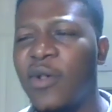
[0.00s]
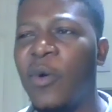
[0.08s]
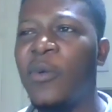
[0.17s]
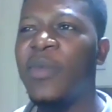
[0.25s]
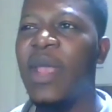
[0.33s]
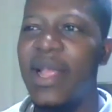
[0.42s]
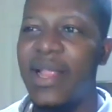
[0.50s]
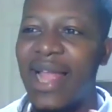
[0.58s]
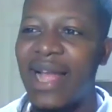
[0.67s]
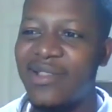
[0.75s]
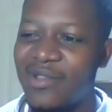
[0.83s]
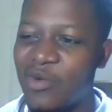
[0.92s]
So
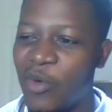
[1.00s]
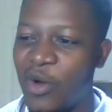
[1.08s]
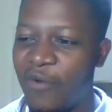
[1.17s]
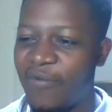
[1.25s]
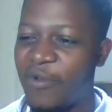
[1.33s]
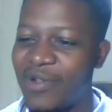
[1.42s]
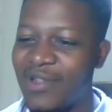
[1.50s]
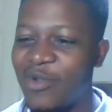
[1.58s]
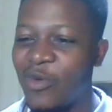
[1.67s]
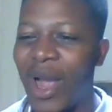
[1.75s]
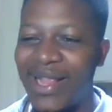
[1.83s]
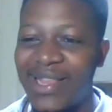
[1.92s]
that's one of the reasons
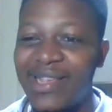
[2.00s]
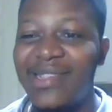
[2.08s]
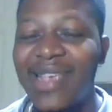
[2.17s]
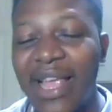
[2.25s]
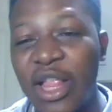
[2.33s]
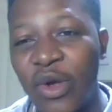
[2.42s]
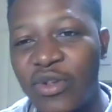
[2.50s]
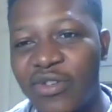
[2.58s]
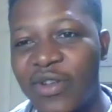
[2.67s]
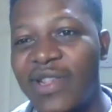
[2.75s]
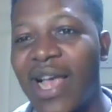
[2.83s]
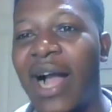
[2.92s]
why these
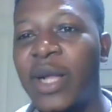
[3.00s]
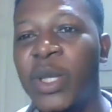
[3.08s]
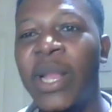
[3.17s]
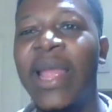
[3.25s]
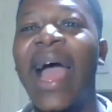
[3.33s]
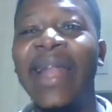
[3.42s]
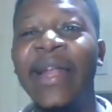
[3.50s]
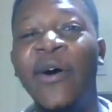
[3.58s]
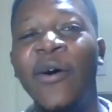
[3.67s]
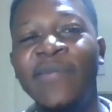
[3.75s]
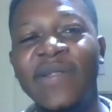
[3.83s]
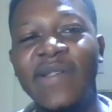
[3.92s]
industries are actually
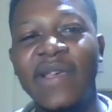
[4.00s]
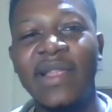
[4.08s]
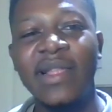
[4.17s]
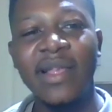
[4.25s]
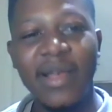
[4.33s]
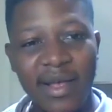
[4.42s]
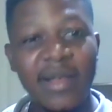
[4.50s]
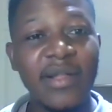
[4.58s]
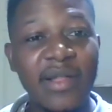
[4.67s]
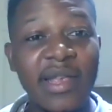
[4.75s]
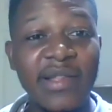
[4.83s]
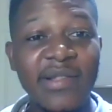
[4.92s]
adopting
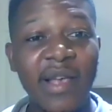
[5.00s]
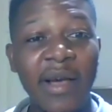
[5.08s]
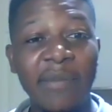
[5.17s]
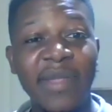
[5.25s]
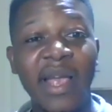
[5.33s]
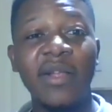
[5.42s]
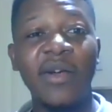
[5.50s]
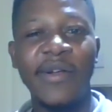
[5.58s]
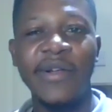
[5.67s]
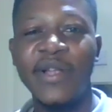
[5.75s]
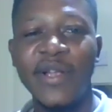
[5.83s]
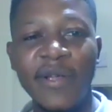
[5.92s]
this
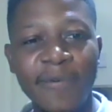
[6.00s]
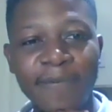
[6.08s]
technology.